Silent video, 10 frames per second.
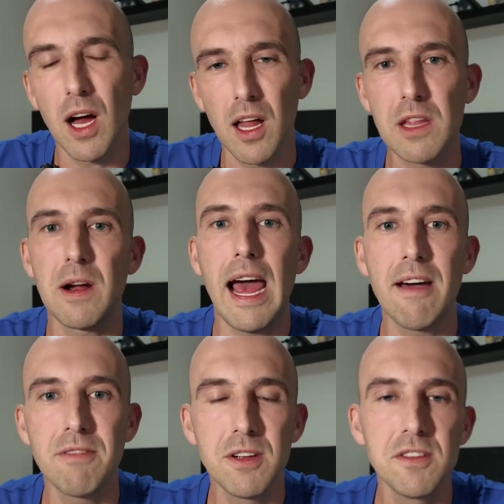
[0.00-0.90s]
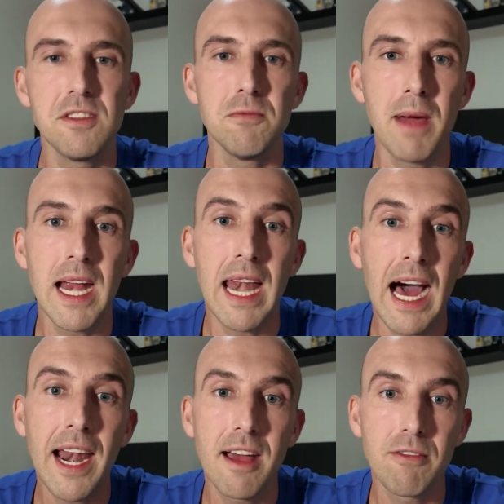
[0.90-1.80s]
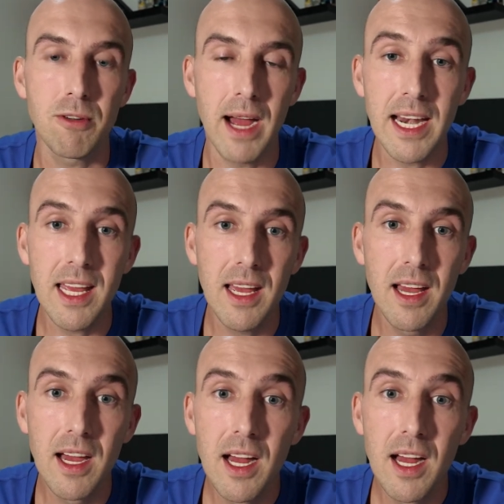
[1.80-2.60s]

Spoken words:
other avenues you may not have already,